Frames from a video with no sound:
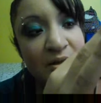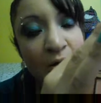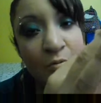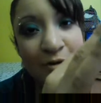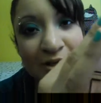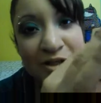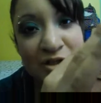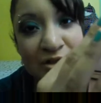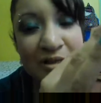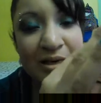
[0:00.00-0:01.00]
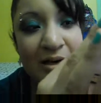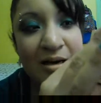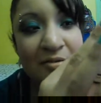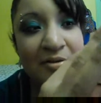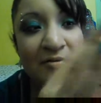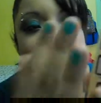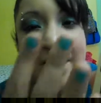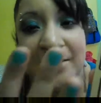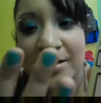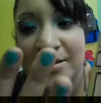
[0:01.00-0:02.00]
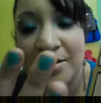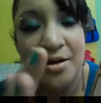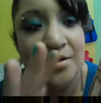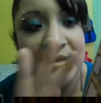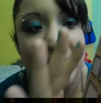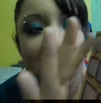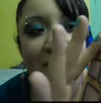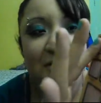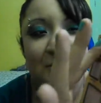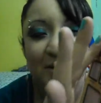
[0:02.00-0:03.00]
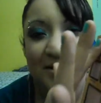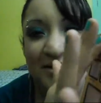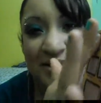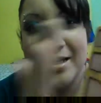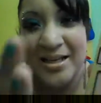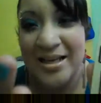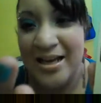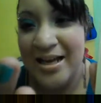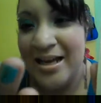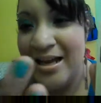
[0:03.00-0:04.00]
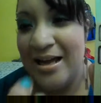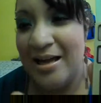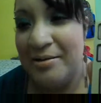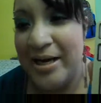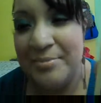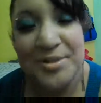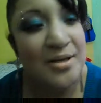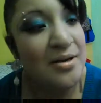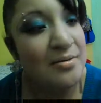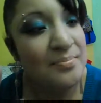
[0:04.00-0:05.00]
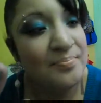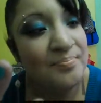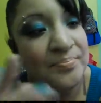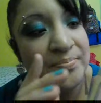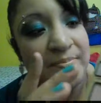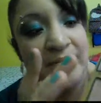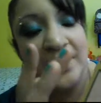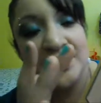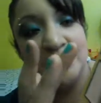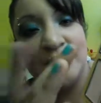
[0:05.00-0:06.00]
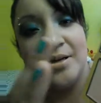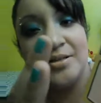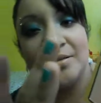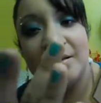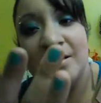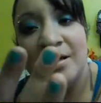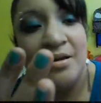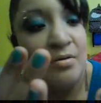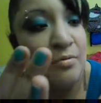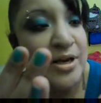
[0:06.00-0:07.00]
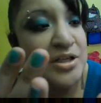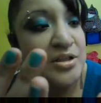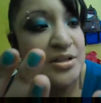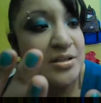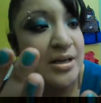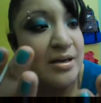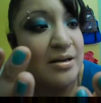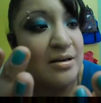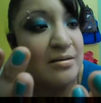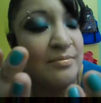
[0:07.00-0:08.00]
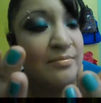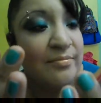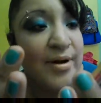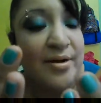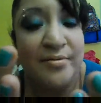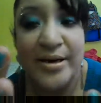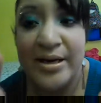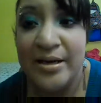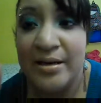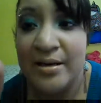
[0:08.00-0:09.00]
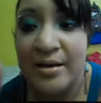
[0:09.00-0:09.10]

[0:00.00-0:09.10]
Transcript: called Wish, and I love the fact these colors have Christmas uh, names on them. This one is, Wish is like a very